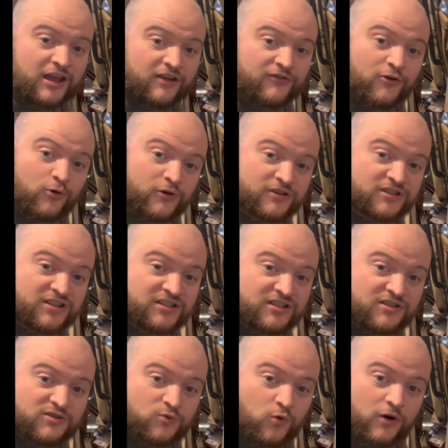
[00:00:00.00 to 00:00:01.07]
Of course, this
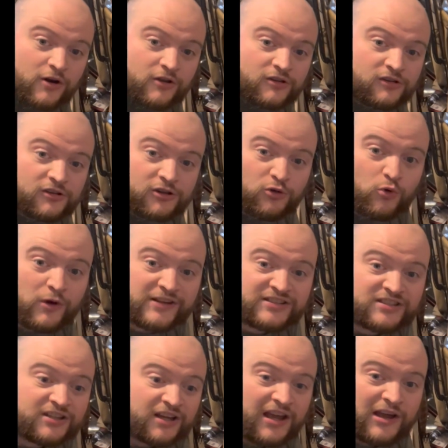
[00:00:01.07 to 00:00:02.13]
is where the little
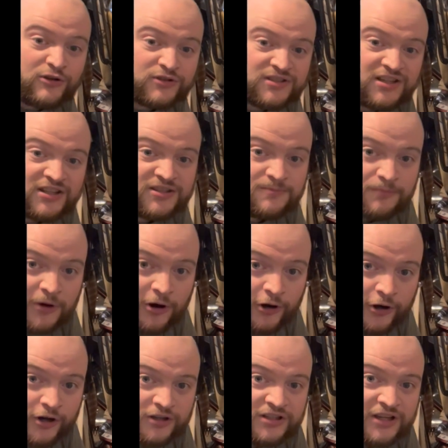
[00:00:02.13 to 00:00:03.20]
Westinghouse gets
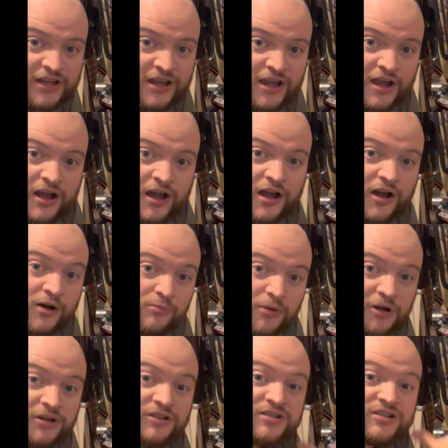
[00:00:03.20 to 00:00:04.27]
parked
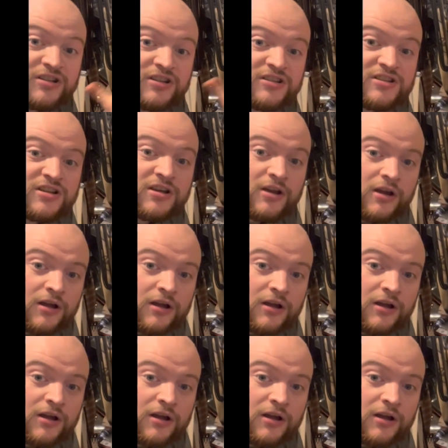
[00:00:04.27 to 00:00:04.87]
amongst its